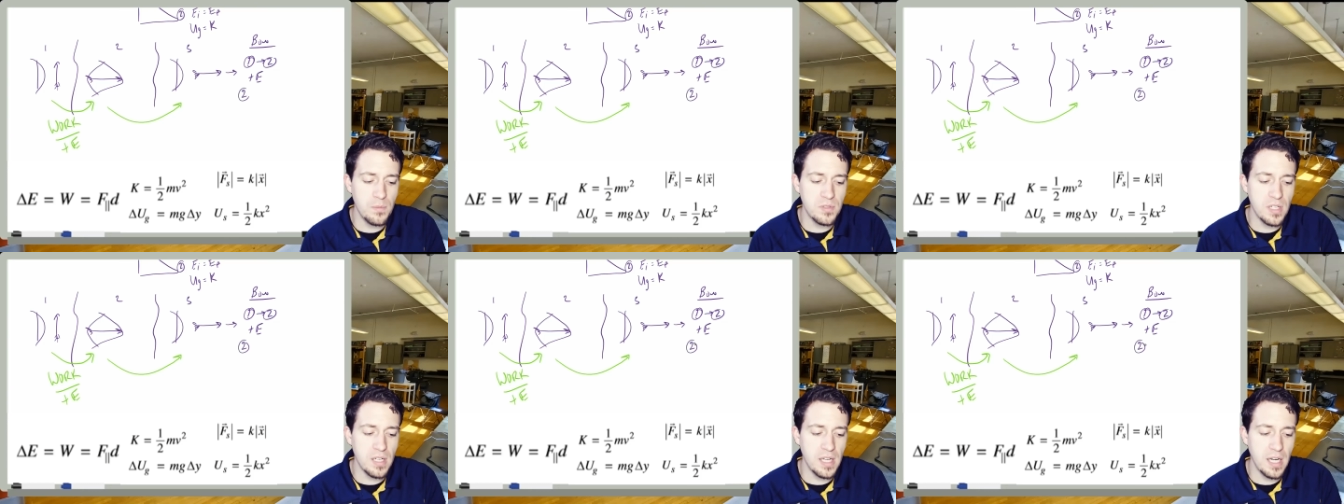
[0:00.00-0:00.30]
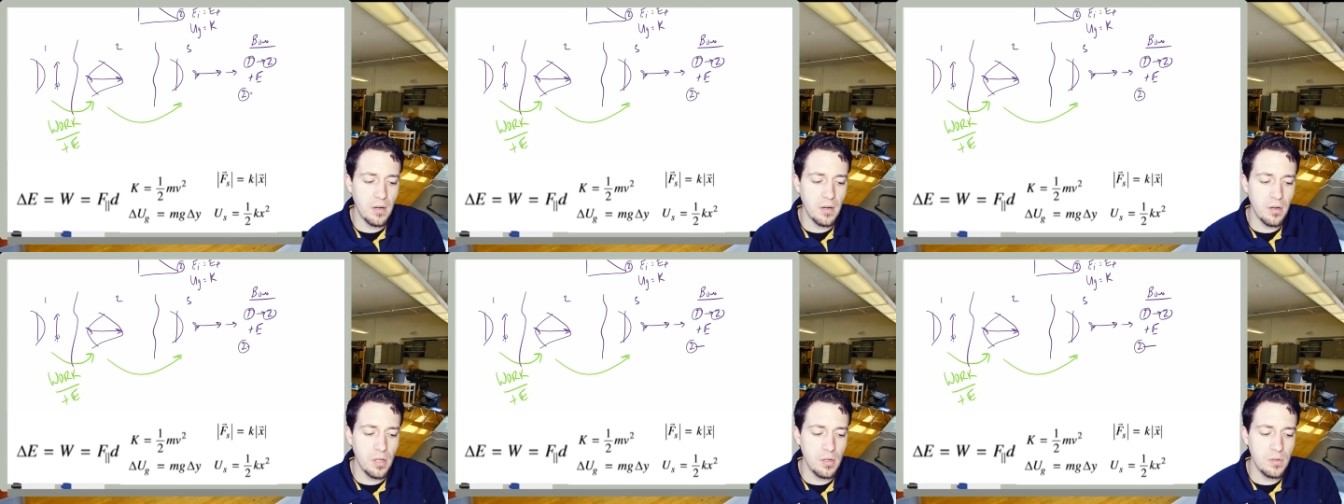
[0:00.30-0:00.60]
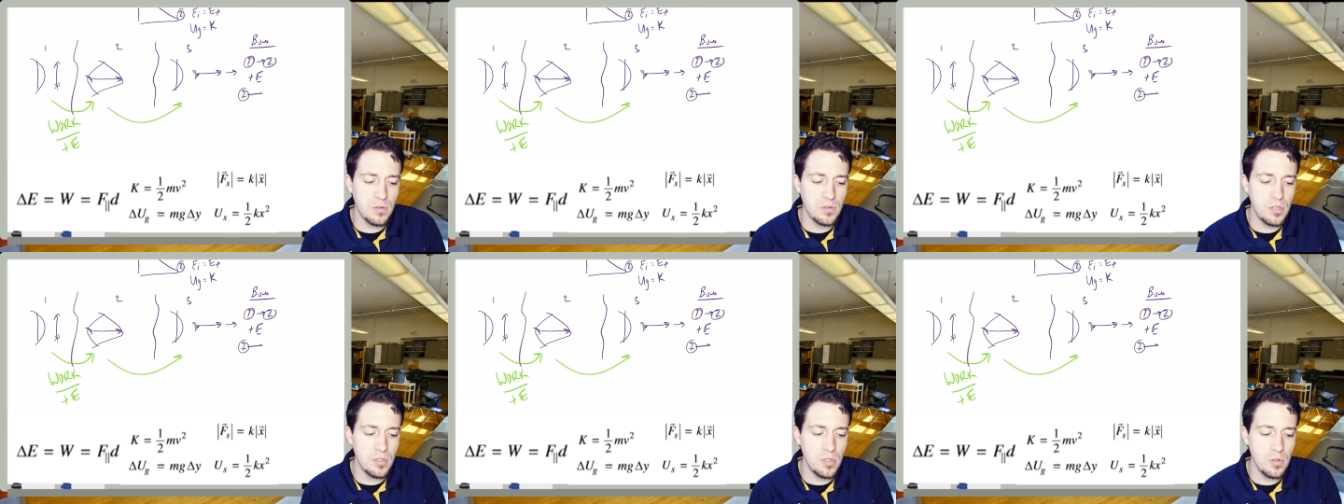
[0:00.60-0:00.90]

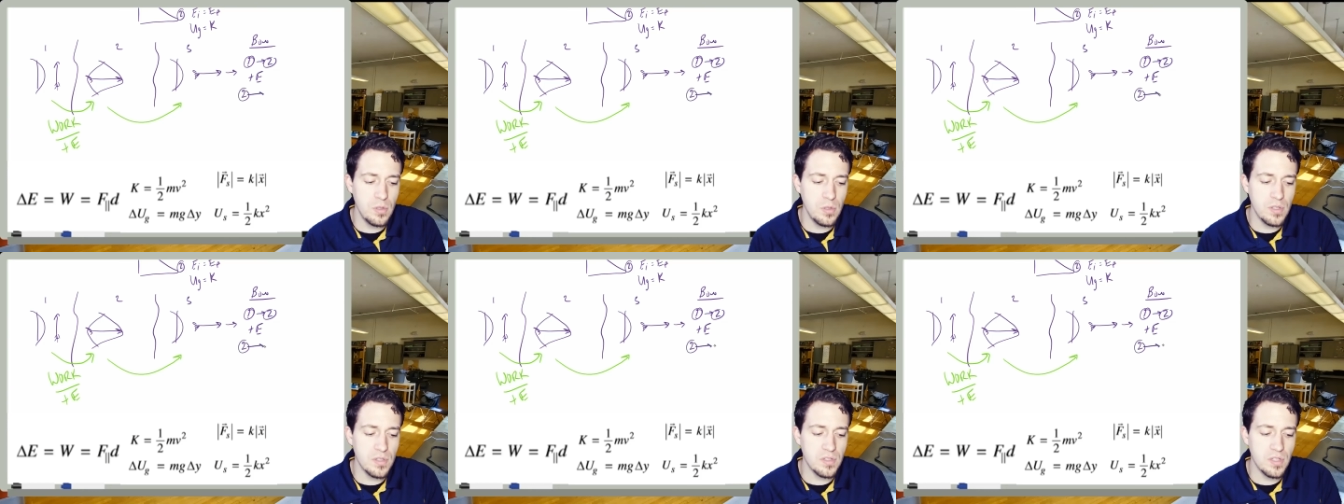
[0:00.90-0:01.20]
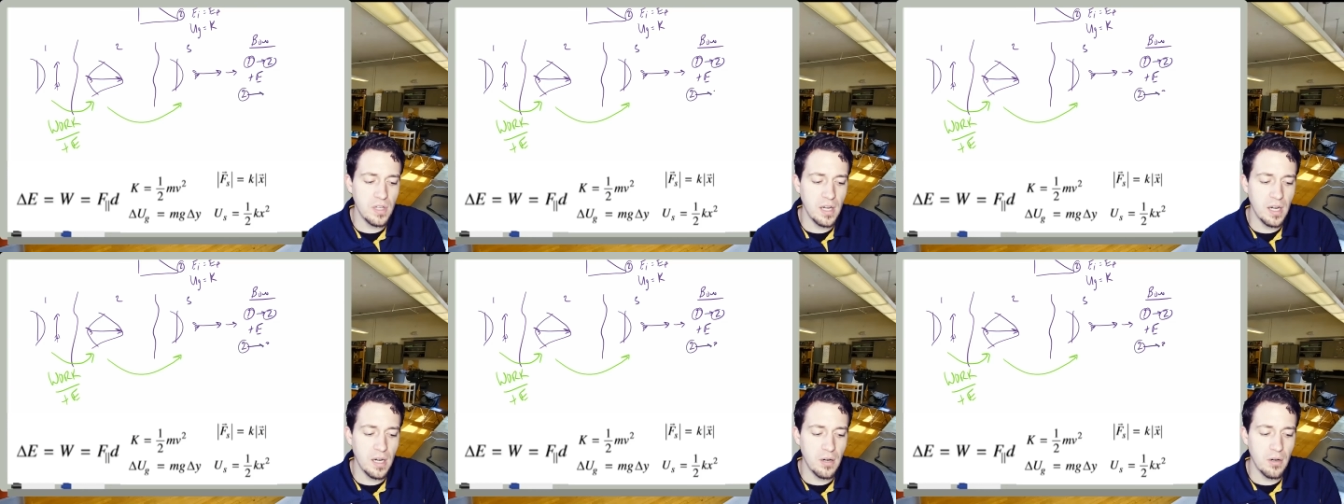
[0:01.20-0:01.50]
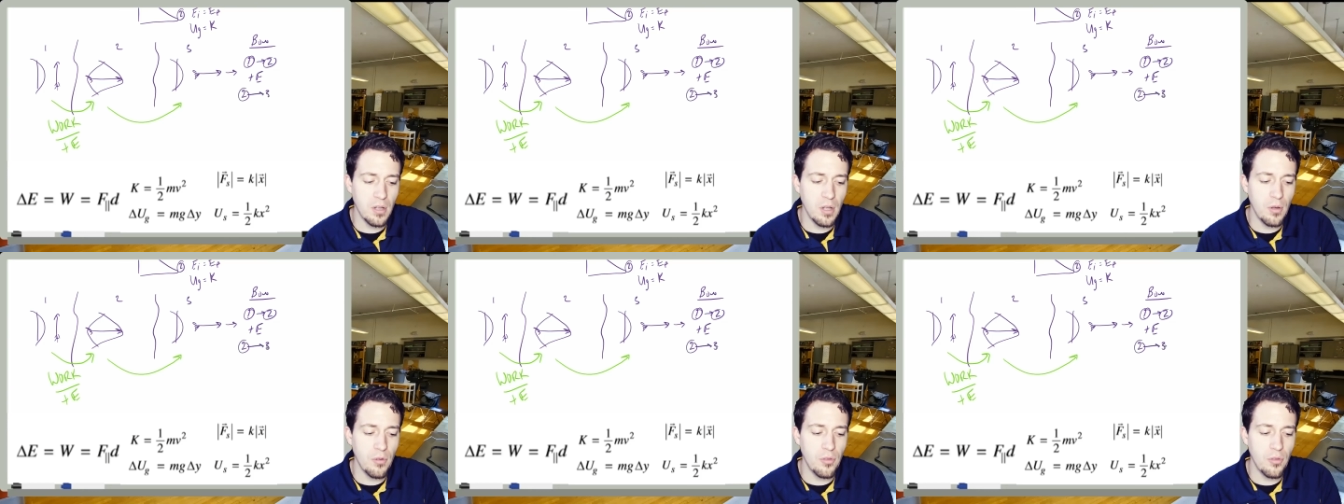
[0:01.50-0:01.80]
scenario two to
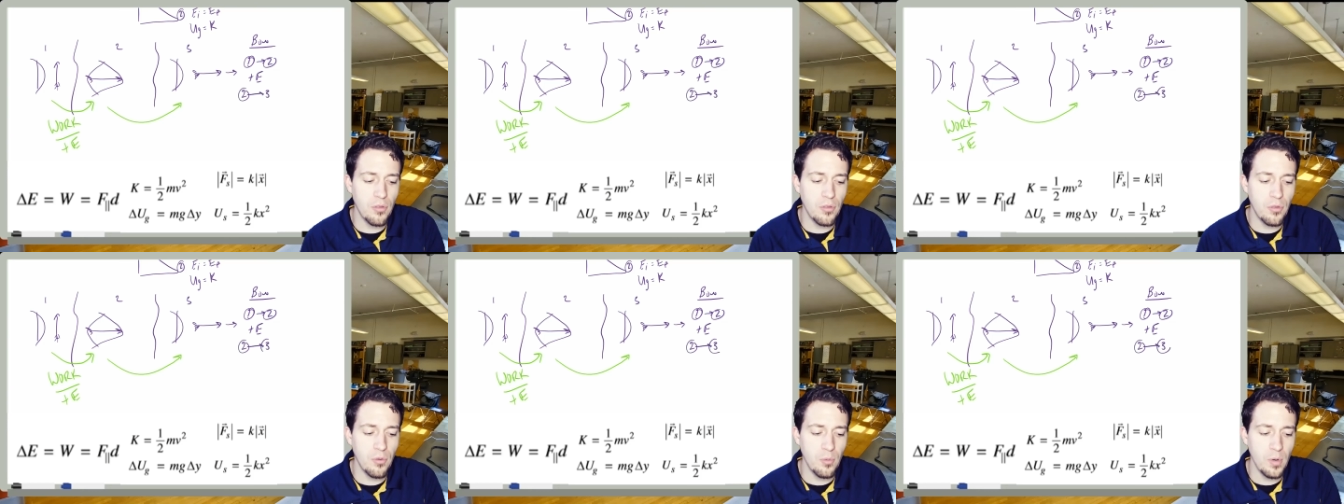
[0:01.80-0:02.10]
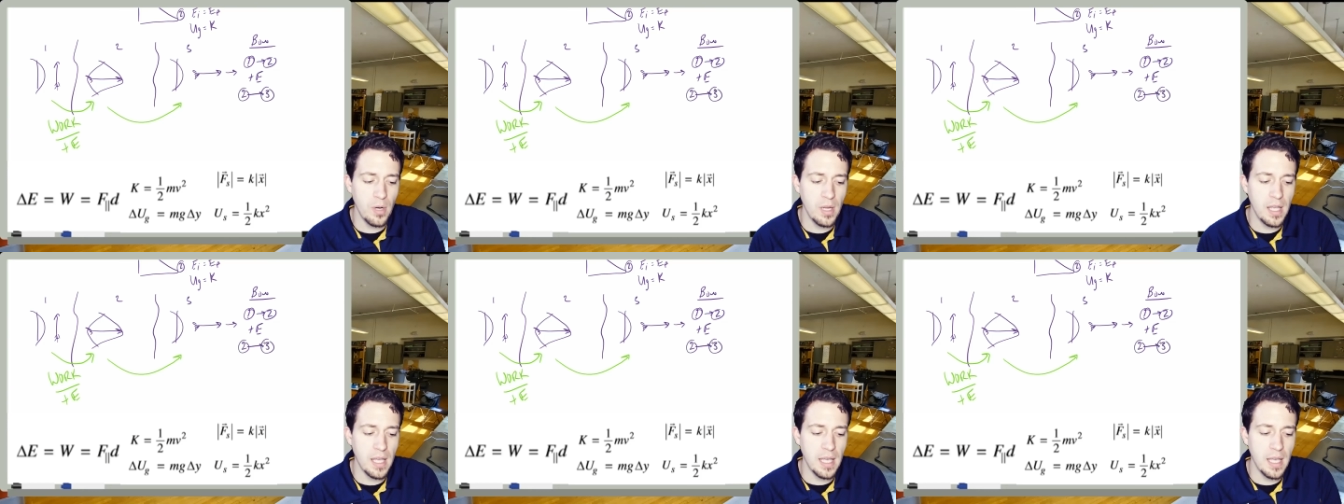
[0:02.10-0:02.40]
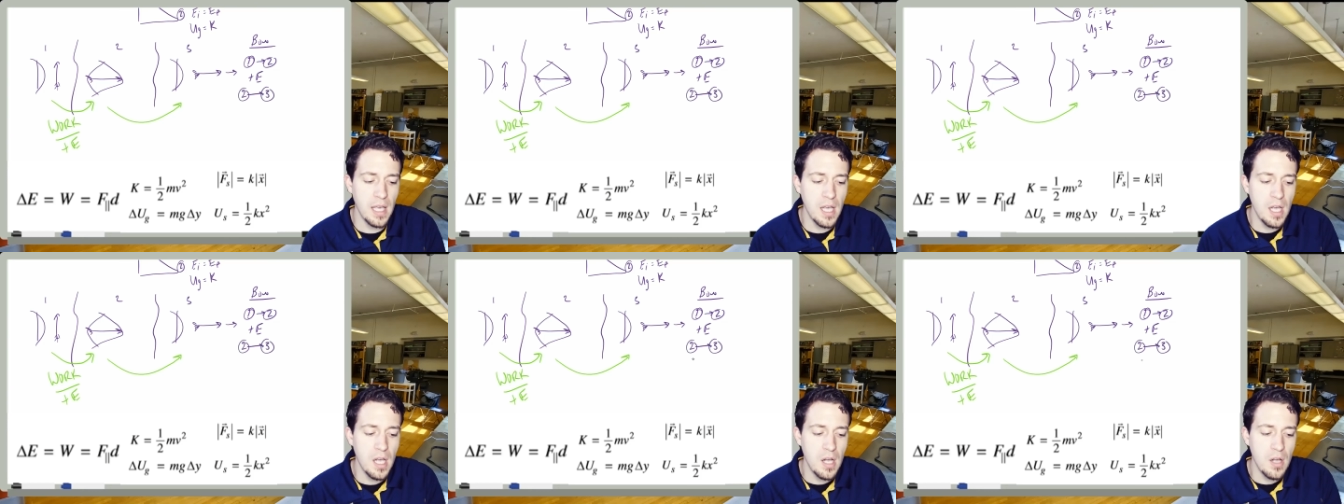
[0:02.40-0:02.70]
scenario three,